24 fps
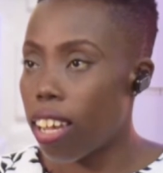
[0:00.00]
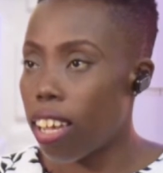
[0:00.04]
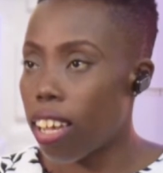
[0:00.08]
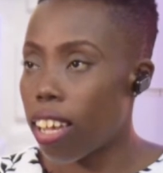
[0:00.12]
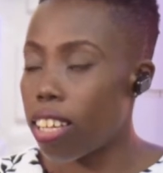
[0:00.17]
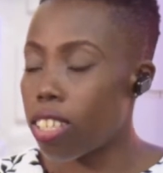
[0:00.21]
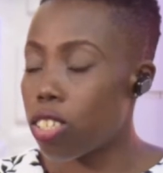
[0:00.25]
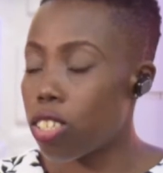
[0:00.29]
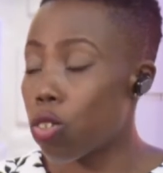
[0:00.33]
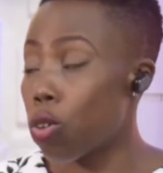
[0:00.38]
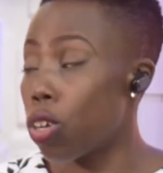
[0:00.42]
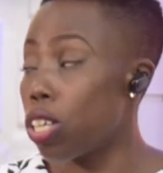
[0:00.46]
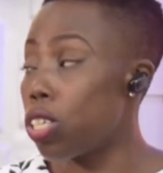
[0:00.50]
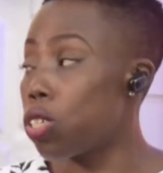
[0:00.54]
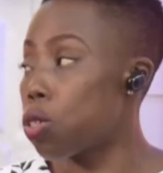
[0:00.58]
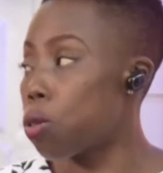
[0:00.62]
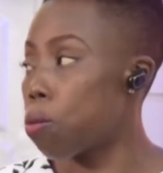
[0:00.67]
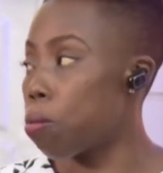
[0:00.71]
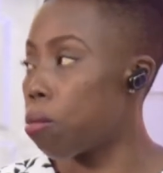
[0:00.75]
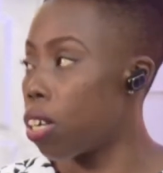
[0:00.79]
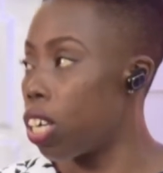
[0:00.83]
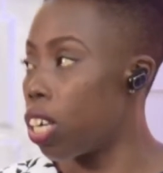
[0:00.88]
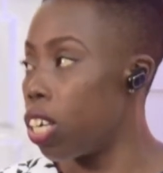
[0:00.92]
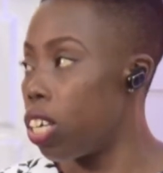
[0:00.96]
it's going to
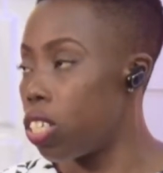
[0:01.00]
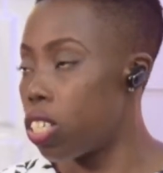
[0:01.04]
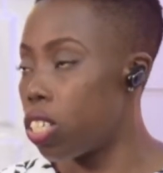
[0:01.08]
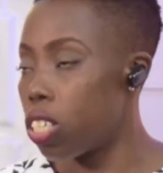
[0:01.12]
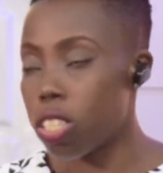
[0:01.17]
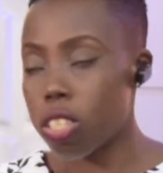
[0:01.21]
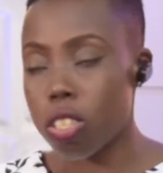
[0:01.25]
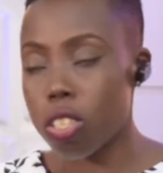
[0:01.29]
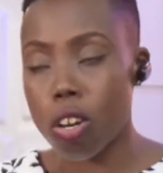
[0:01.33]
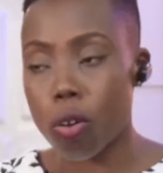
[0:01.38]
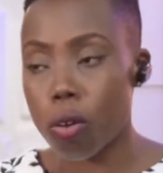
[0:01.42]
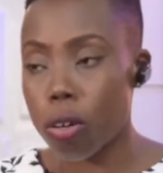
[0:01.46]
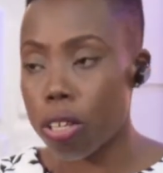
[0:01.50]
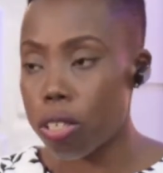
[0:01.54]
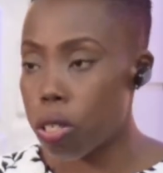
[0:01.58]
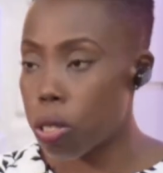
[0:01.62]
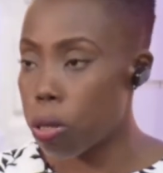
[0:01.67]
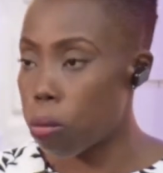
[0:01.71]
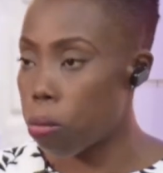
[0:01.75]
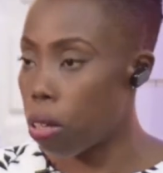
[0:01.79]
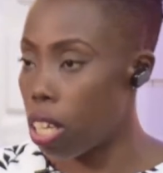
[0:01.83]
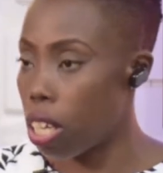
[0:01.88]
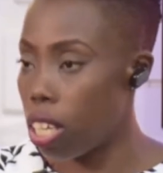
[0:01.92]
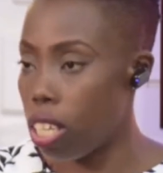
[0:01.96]
be easy. It's not going
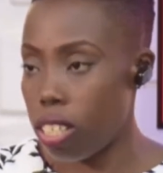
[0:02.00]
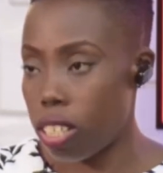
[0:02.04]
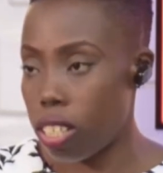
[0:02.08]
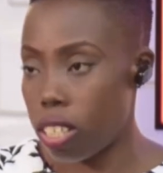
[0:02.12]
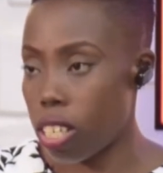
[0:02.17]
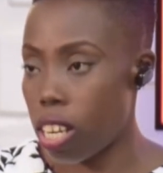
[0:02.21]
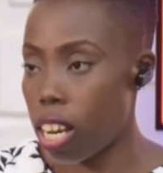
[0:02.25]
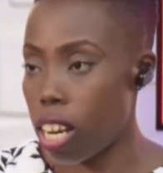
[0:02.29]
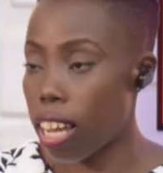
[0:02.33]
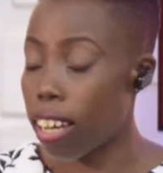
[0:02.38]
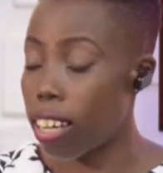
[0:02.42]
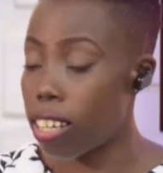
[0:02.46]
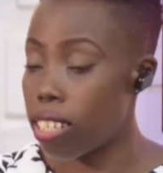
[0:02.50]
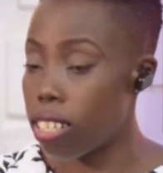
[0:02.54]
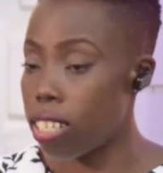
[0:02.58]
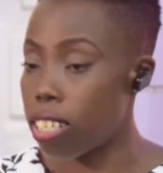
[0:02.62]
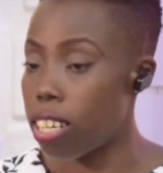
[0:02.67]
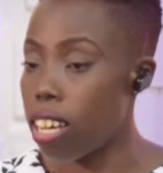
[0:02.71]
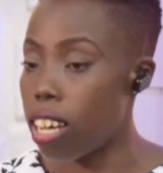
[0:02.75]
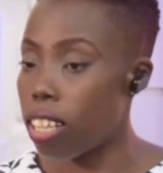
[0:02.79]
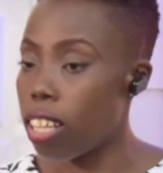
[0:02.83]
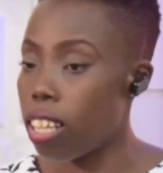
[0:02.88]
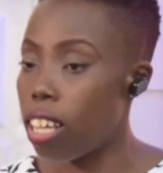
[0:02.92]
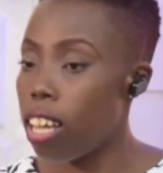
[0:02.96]
to be easy. Like I
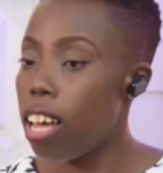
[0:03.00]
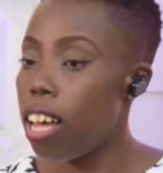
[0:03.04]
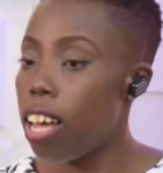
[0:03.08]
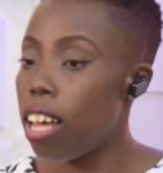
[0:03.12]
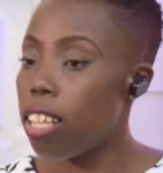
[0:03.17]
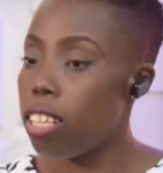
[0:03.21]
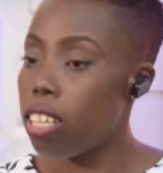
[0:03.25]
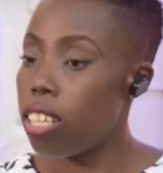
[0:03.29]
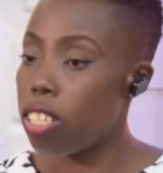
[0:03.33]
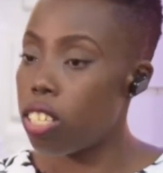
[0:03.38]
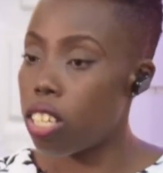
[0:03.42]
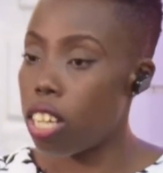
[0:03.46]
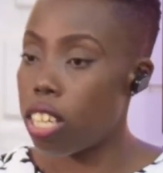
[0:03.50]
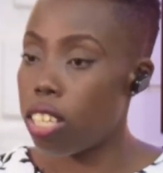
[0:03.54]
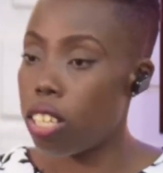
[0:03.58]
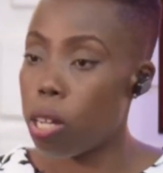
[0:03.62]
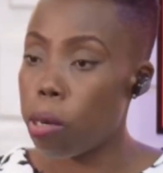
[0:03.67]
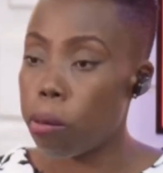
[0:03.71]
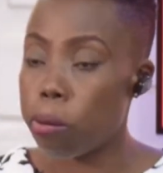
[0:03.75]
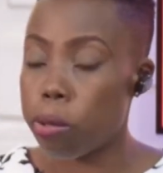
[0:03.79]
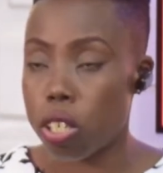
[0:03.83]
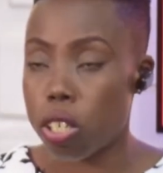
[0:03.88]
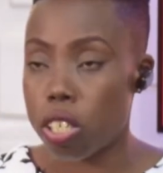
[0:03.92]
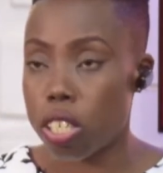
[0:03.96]
said, there's
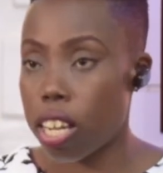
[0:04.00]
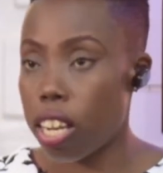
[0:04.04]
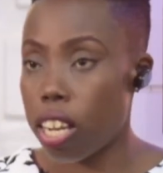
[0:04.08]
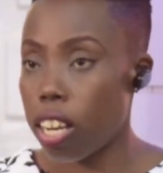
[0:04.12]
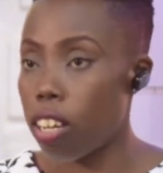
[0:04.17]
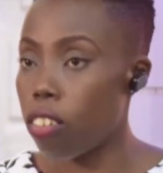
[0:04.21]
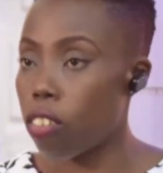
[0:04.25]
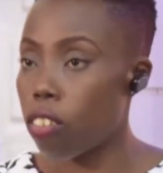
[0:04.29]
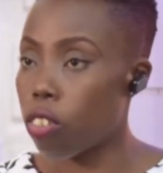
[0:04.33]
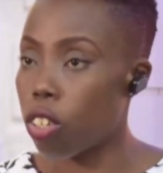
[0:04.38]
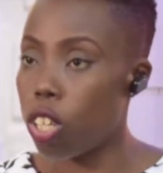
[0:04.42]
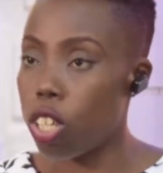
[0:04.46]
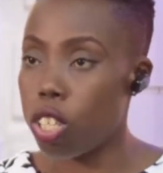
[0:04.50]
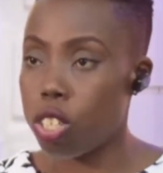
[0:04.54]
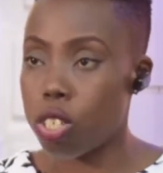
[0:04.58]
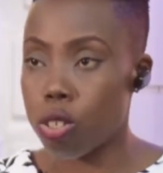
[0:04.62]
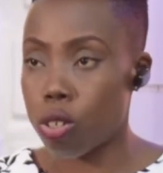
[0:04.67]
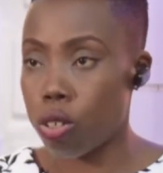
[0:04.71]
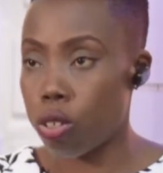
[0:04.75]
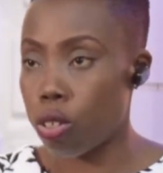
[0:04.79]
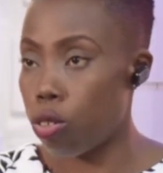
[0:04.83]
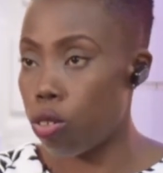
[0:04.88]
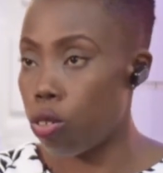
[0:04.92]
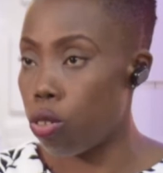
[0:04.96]
adoption. There are a lot of kids
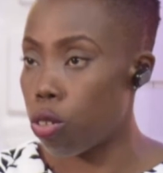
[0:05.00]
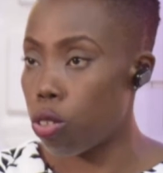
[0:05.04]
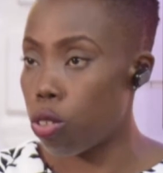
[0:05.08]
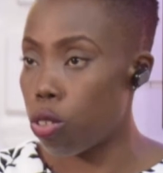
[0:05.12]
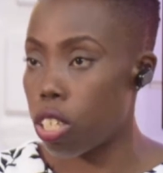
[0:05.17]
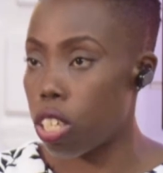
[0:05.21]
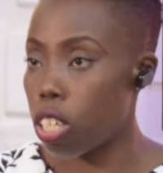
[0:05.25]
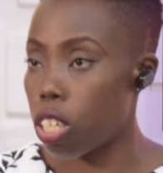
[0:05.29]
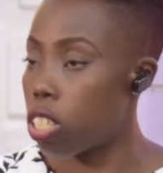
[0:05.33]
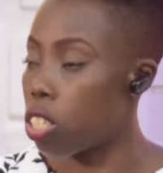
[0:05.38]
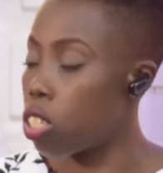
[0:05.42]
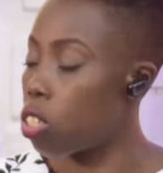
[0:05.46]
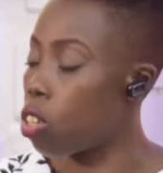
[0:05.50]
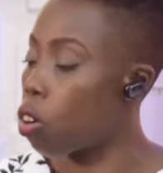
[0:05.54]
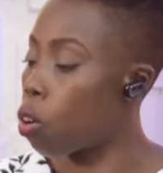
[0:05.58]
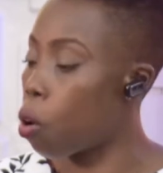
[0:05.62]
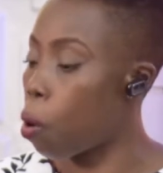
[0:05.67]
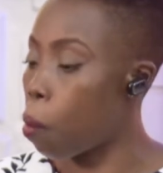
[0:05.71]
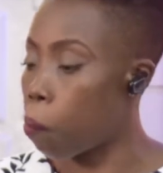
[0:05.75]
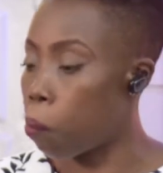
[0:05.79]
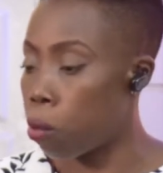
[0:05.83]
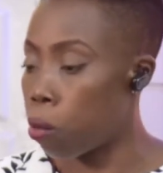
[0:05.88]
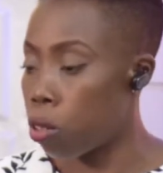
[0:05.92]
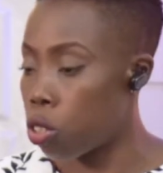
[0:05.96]
on the road. It's not
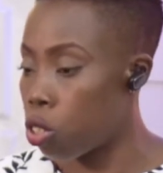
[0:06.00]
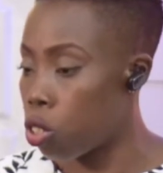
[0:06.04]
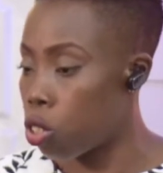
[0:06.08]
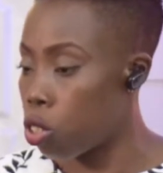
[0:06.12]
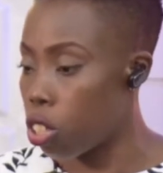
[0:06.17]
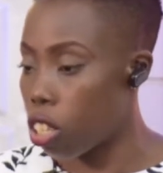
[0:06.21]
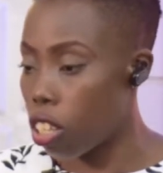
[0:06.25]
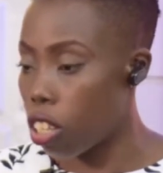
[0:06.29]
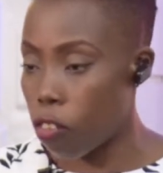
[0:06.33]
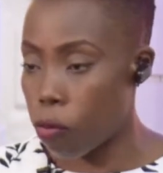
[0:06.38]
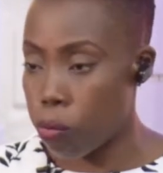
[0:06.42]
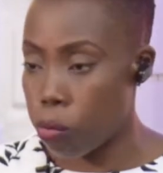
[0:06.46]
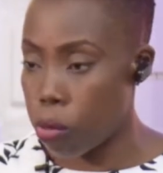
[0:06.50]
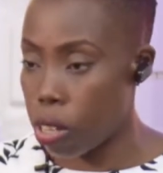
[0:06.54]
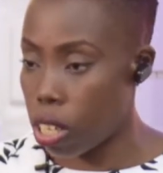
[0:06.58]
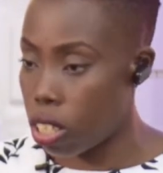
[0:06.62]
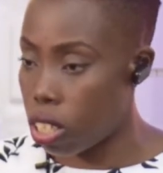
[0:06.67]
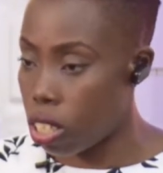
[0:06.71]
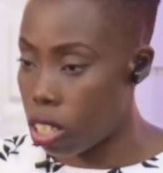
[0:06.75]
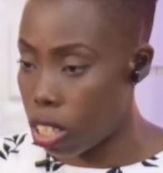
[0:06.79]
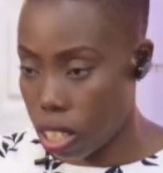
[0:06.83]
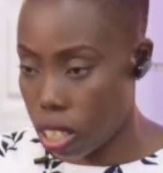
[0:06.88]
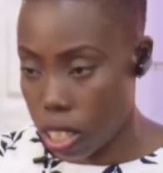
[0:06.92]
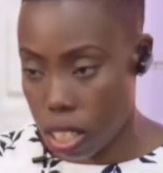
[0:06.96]
compulsory you give
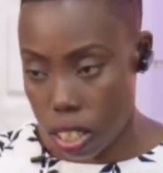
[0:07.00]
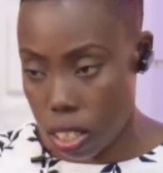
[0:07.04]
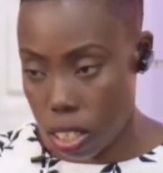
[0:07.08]
birth.